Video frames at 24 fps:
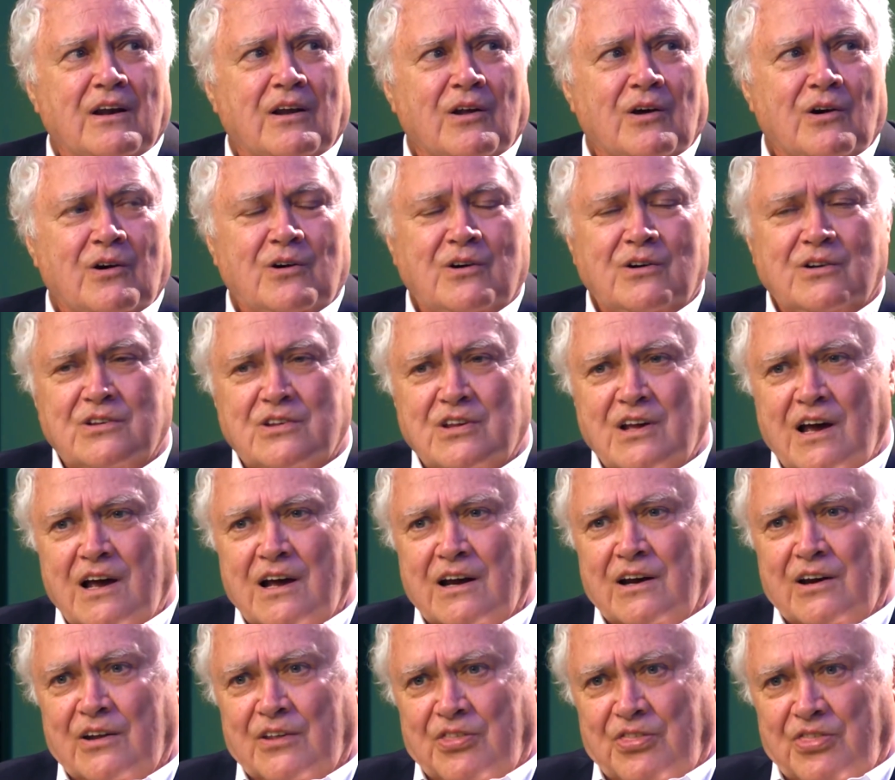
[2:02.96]
learns
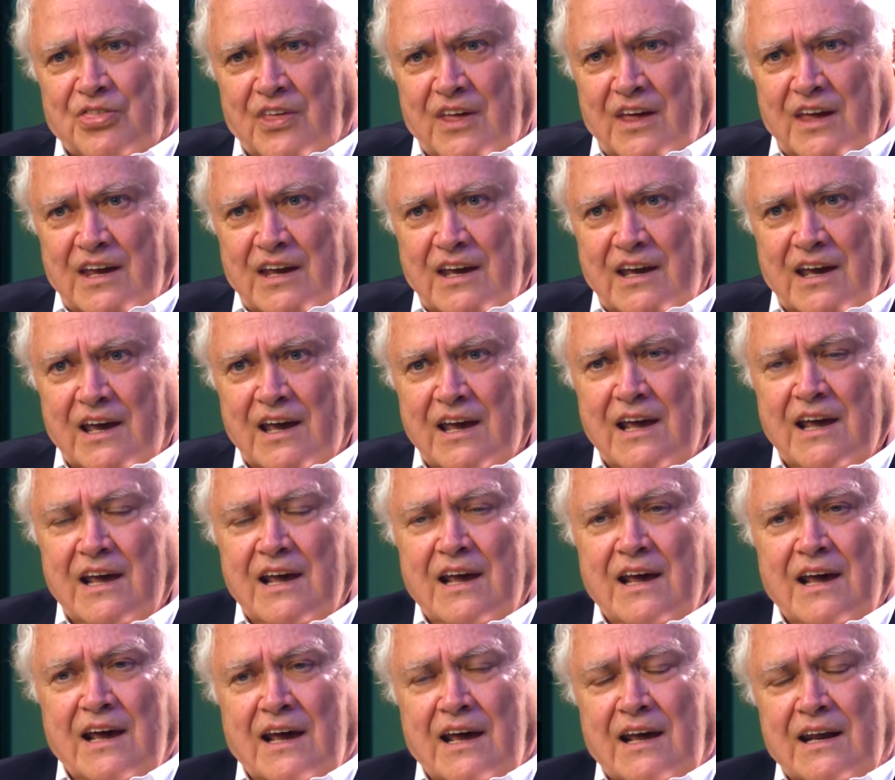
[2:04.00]
how to think
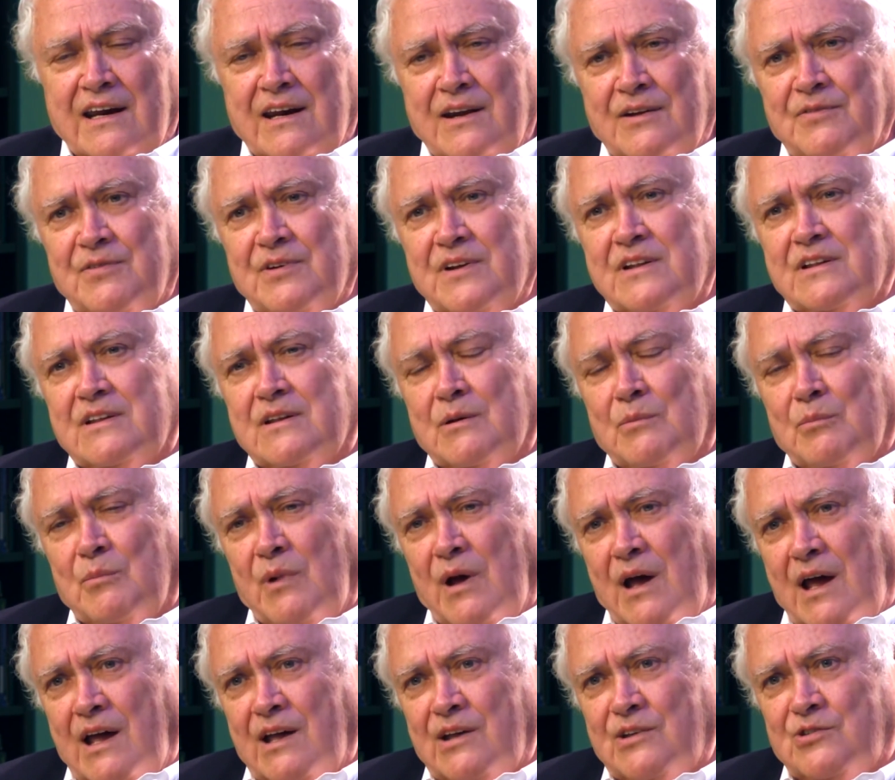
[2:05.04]
and if its
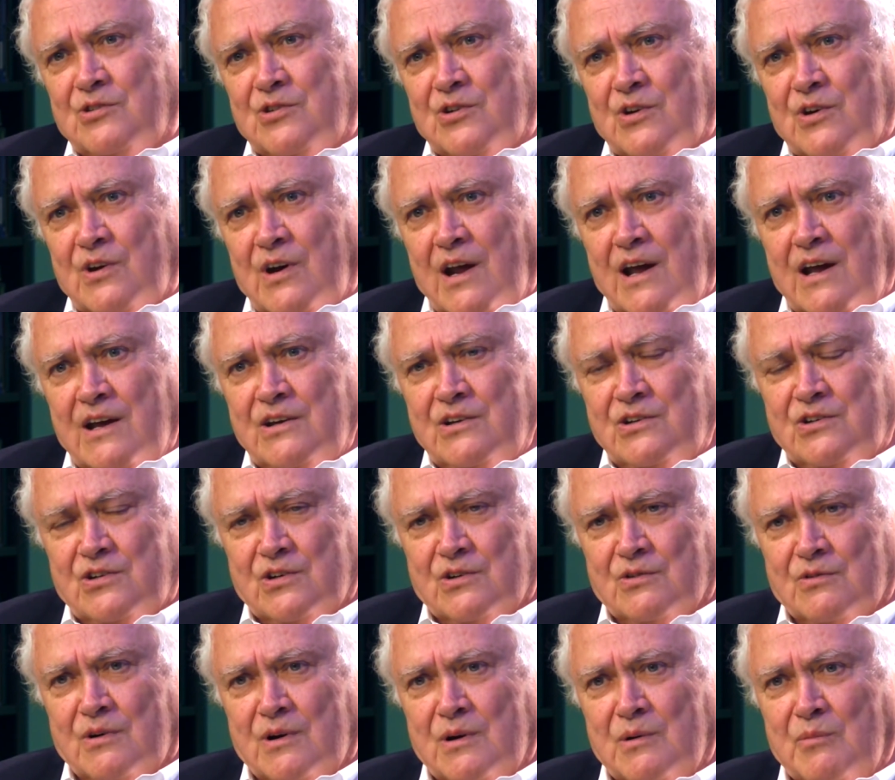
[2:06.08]

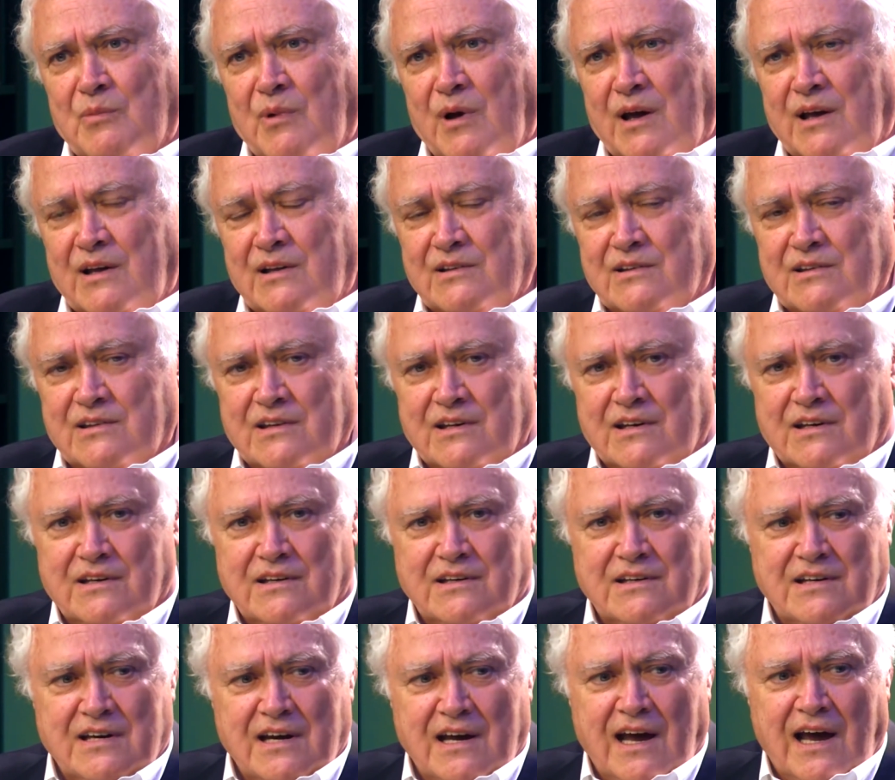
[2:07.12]
imagination remains
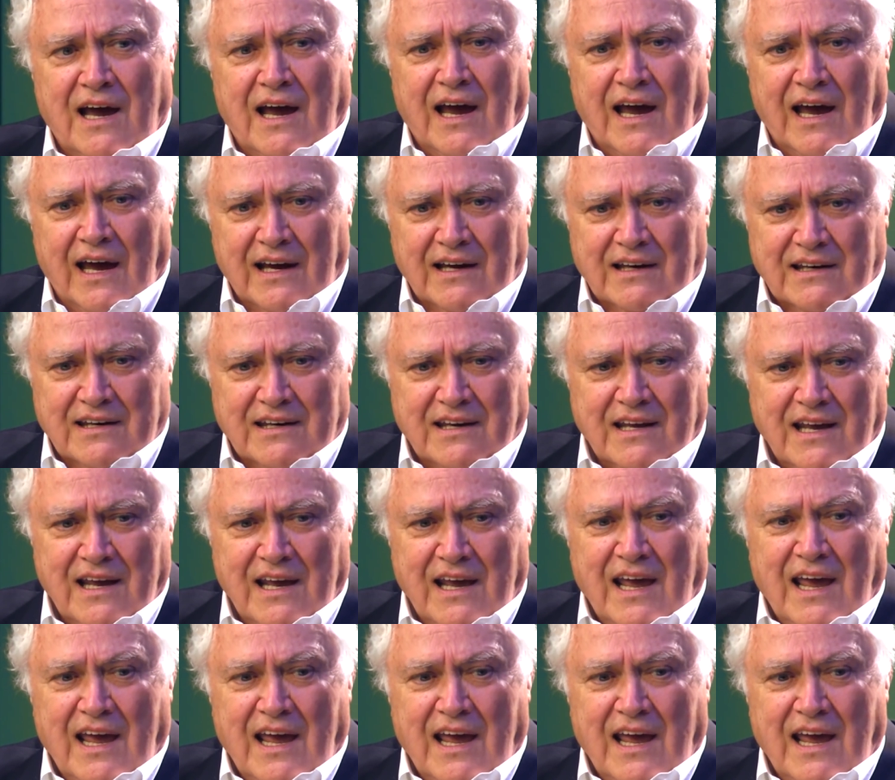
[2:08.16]
intact.